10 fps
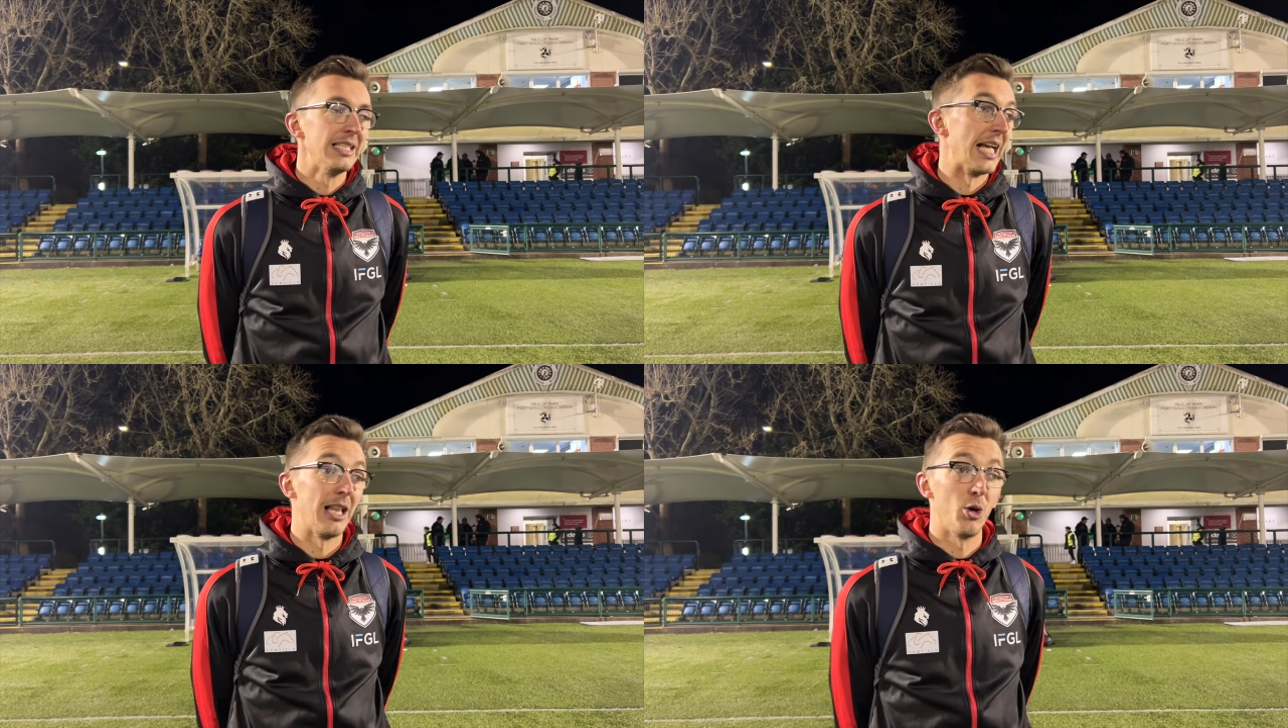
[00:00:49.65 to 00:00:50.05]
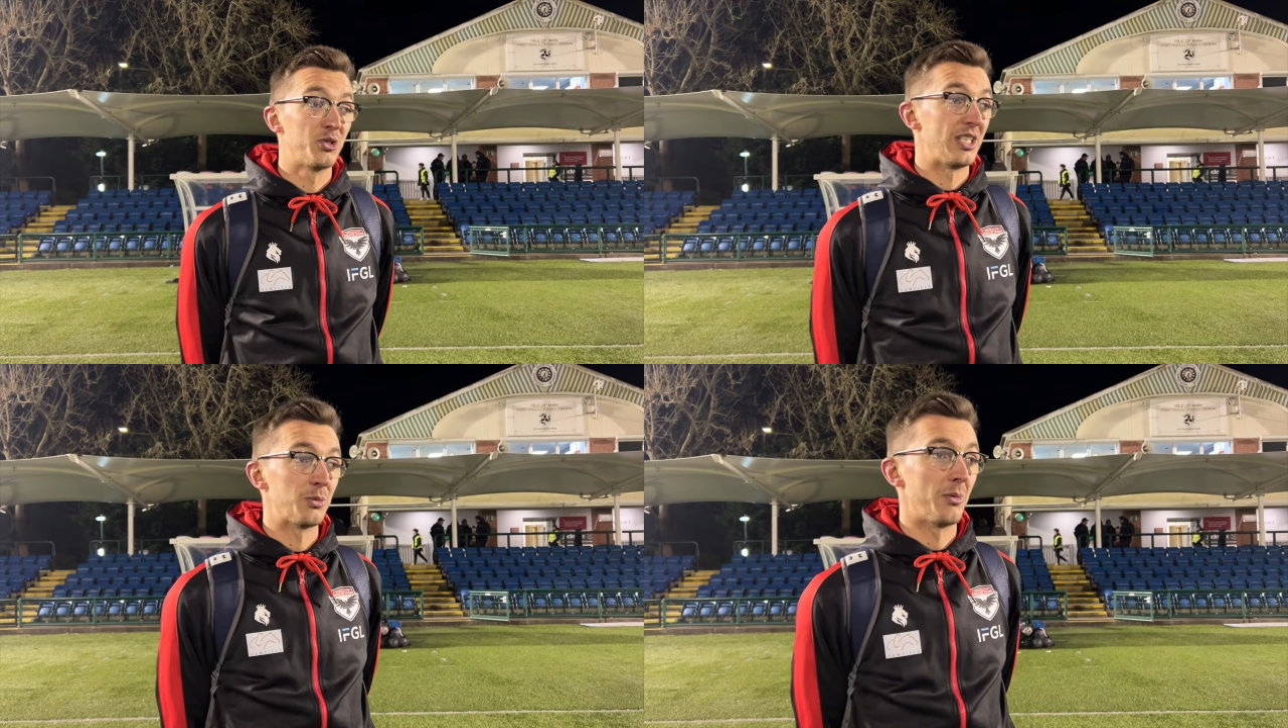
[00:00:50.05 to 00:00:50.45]
Yeah, look,
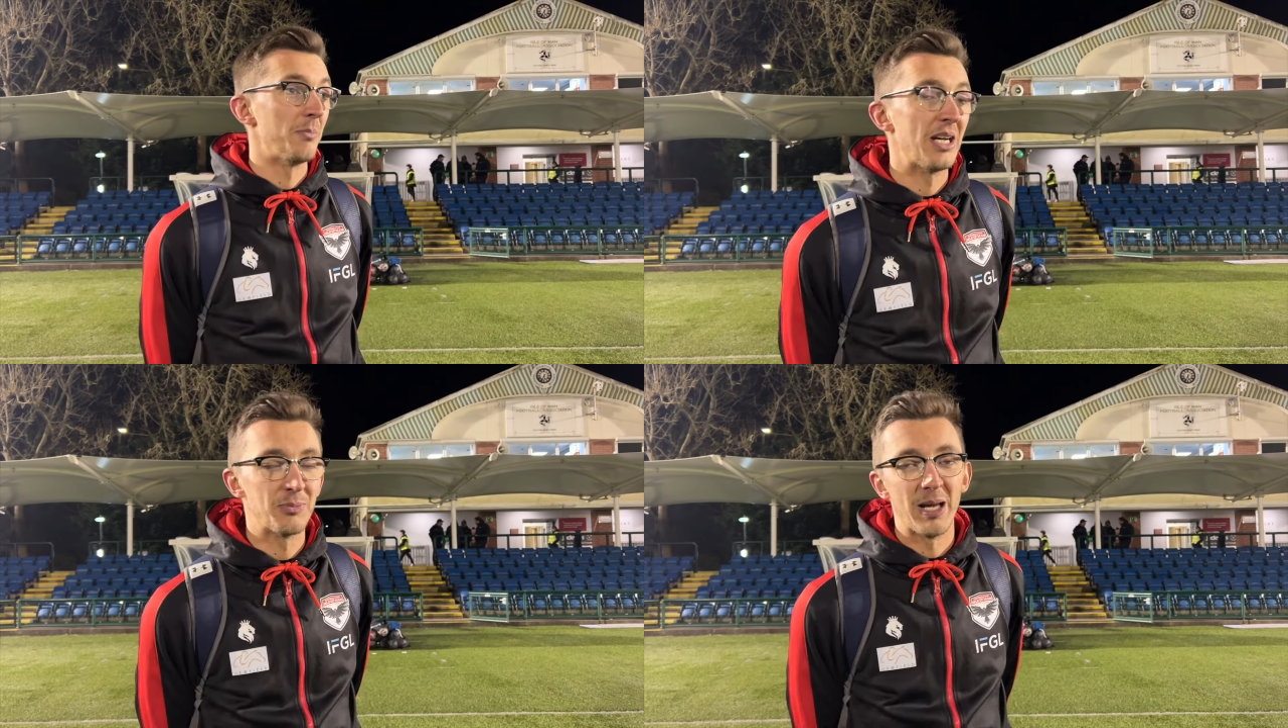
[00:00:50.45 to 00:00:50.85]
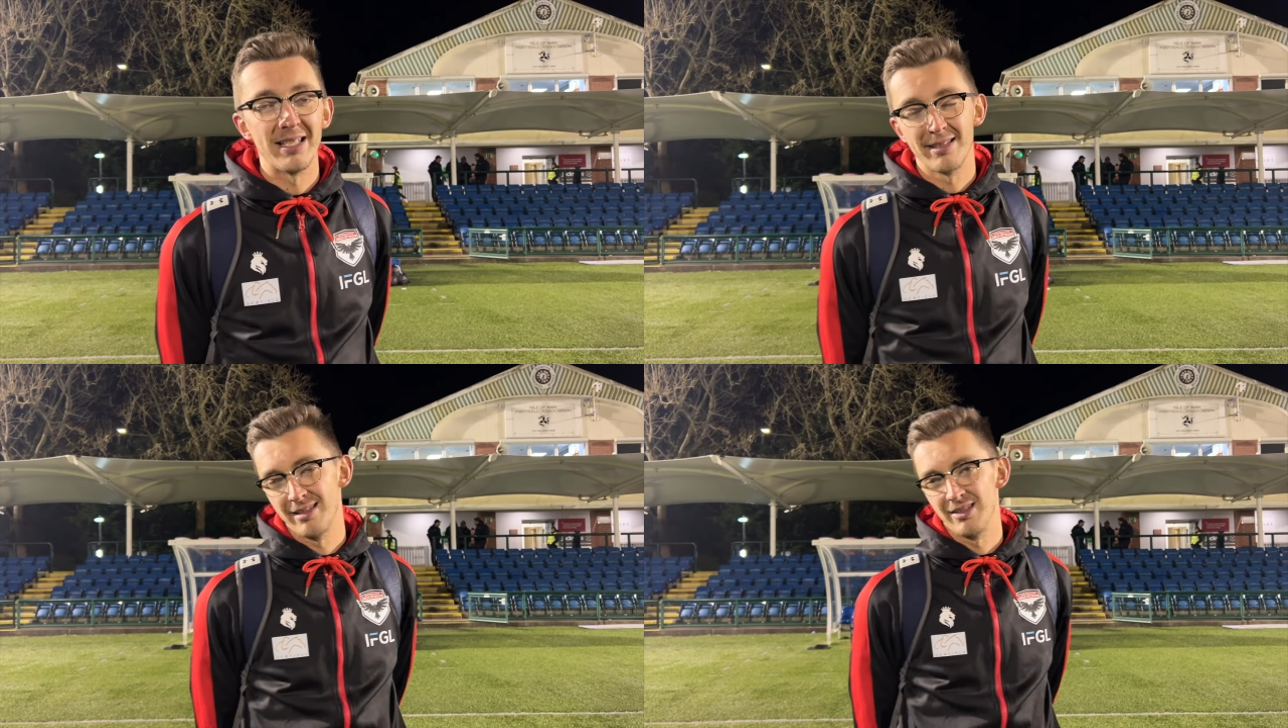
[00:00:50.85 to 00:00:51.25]
Steve's one of my best
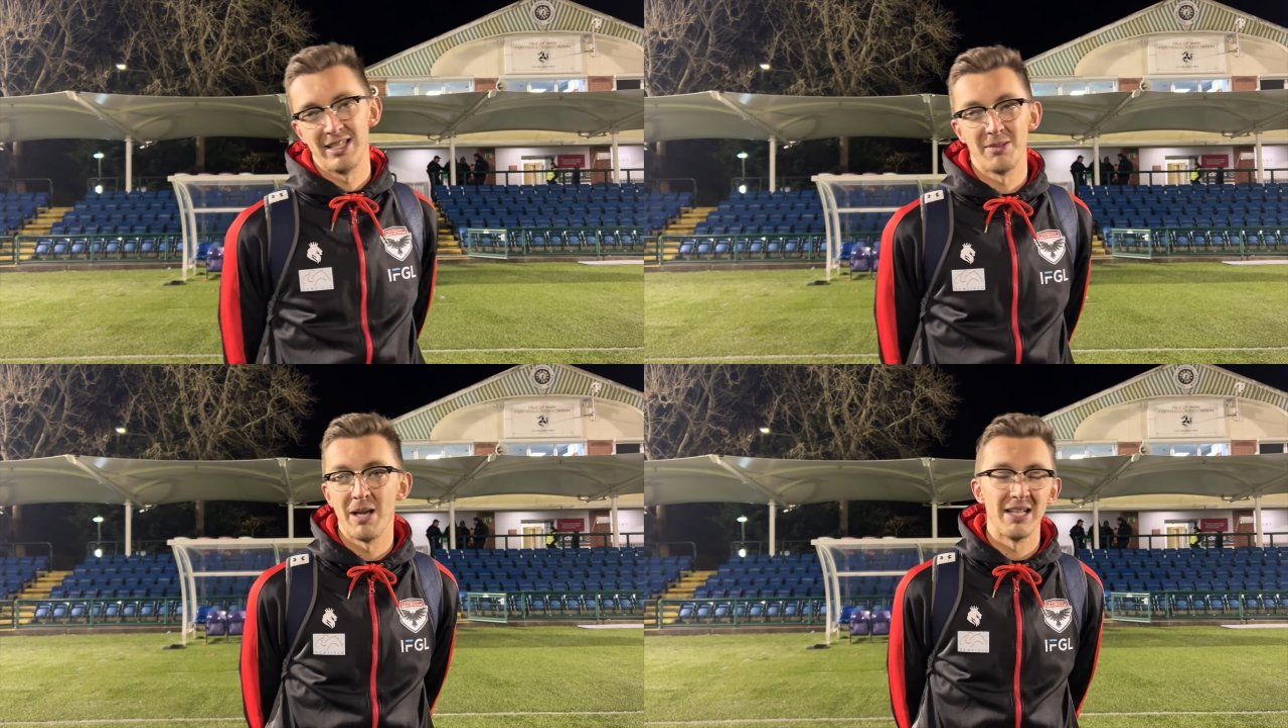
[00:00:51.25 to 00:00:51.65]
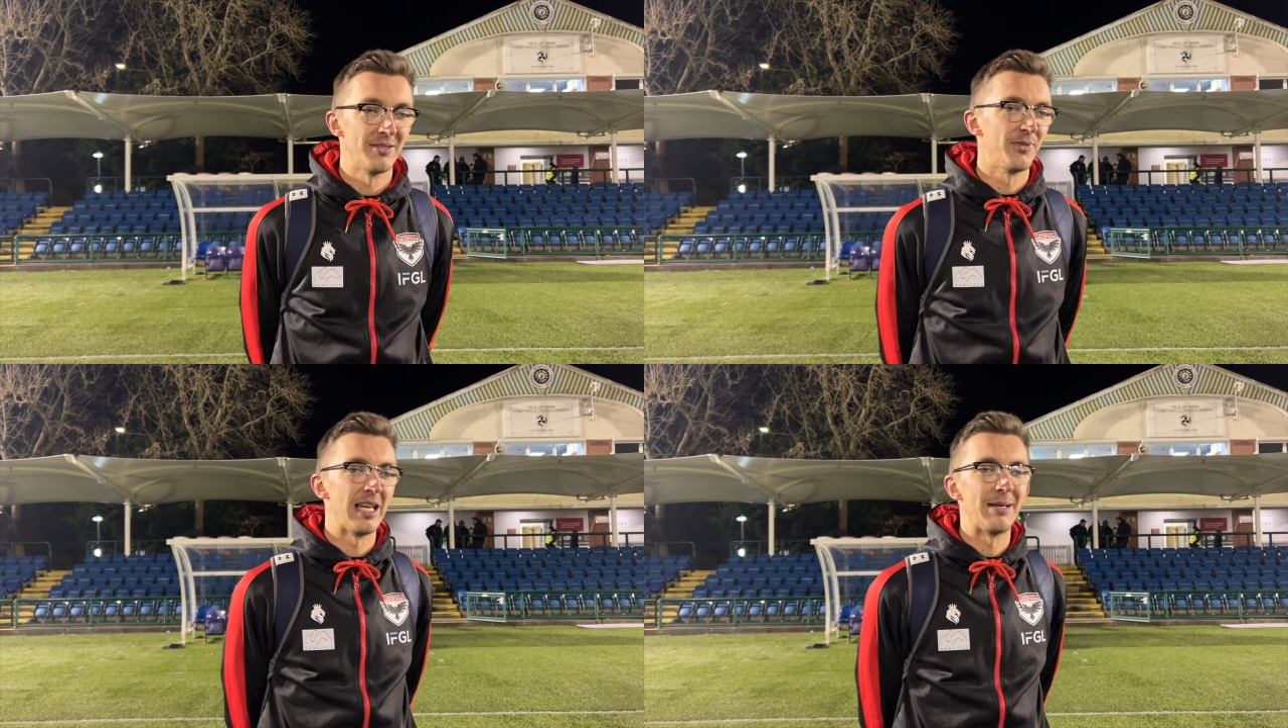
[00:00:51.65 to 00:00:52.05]
mates, and it's
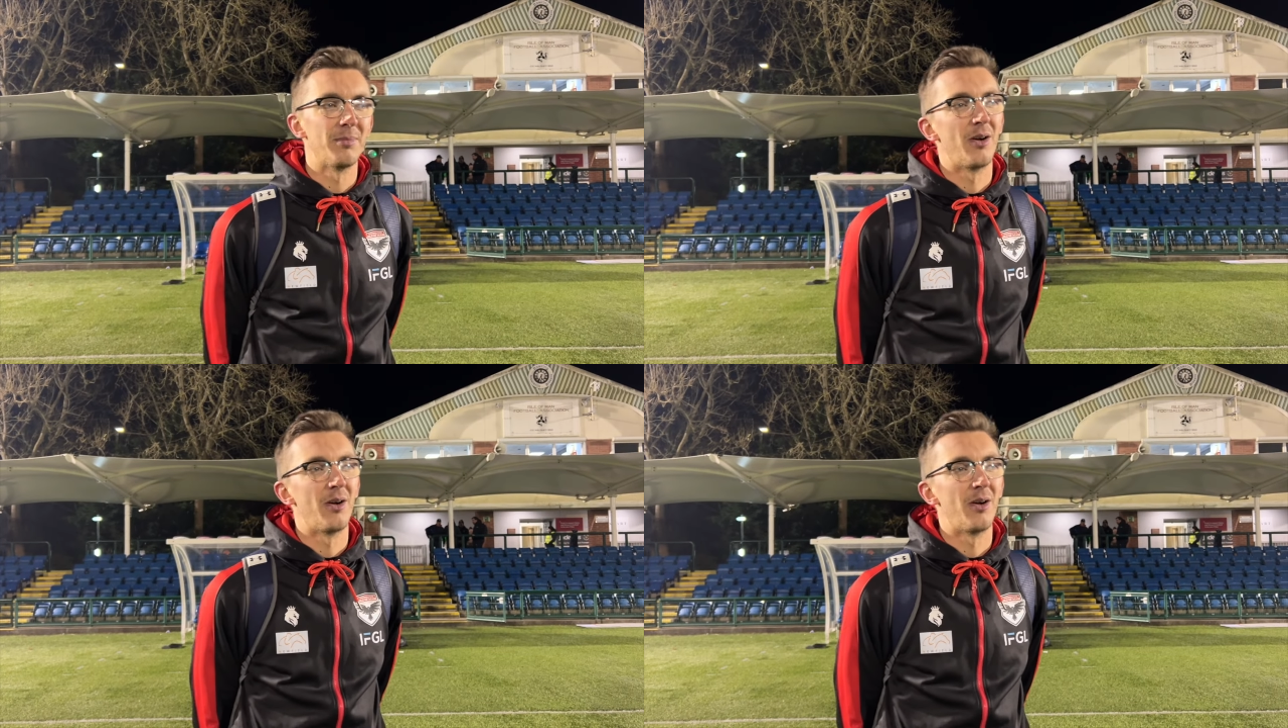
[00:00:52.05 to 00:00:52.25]
amazing for him.